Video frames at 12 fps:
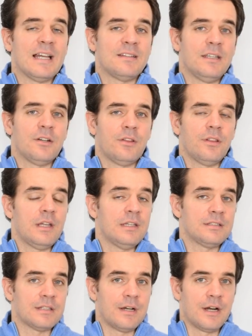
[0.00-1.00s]
at the end of the day
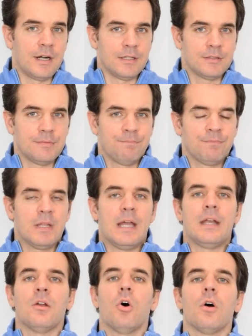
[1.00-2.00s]
is an art.
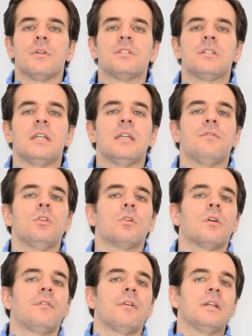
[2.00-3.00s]
And obviously, if
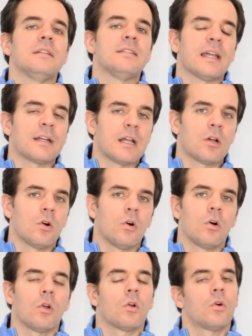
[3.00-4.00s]
you're very
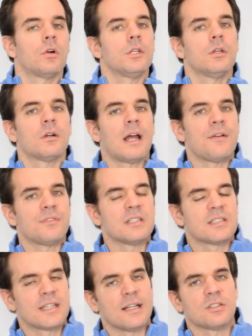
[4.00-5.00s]
technical or you don't have the
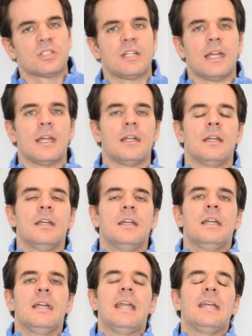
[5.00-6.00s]
skill set,
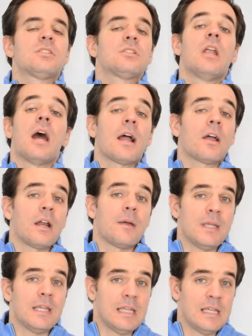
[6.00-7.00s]
it's not gonna
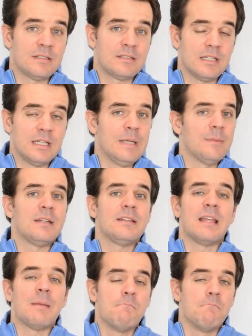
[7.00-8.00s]
be easy. Even
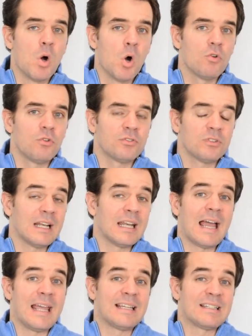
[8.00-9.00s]
the most
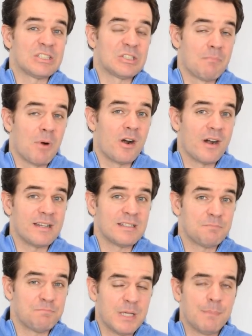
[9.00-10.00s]
like
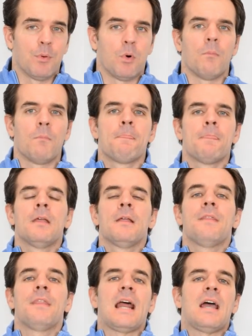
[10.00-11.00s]
smartest people
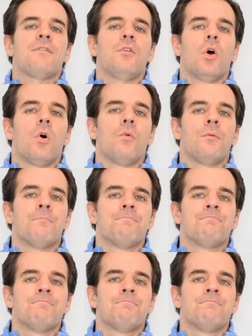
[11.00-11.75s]
that I've known,